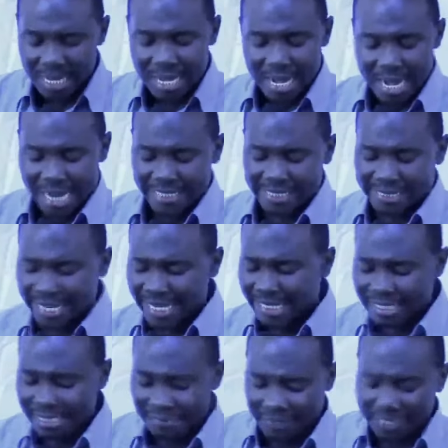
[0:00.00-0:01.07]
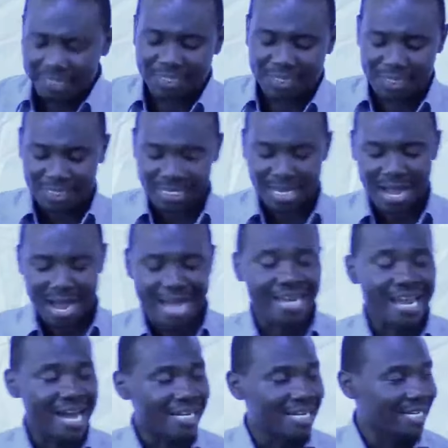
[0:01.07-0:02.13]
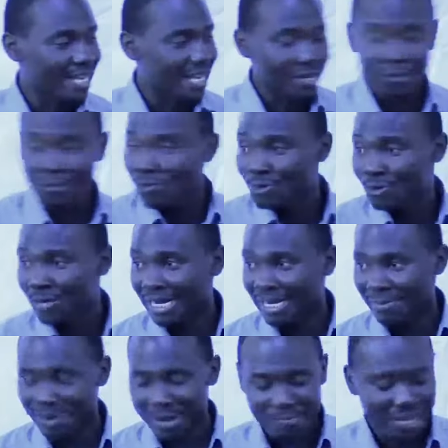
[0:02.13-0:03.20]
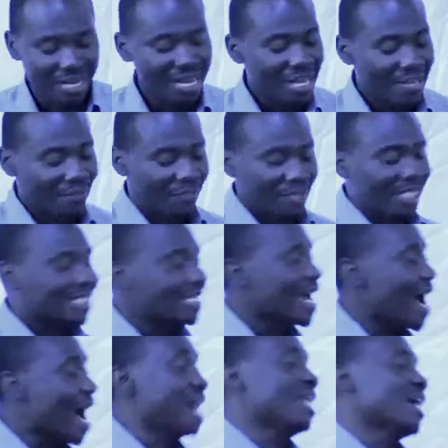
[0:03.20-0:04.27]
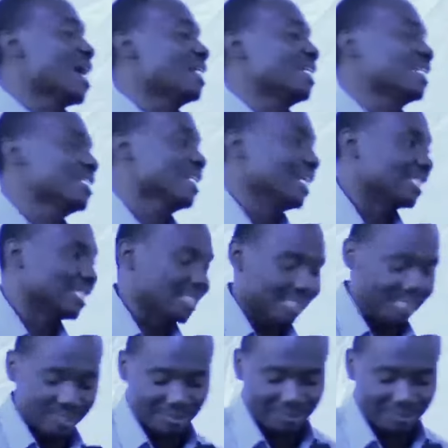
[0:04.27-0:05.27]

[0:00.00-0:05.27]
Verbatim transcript: I said this hard-hearted, oh good, you can remember, this hard-heartedness,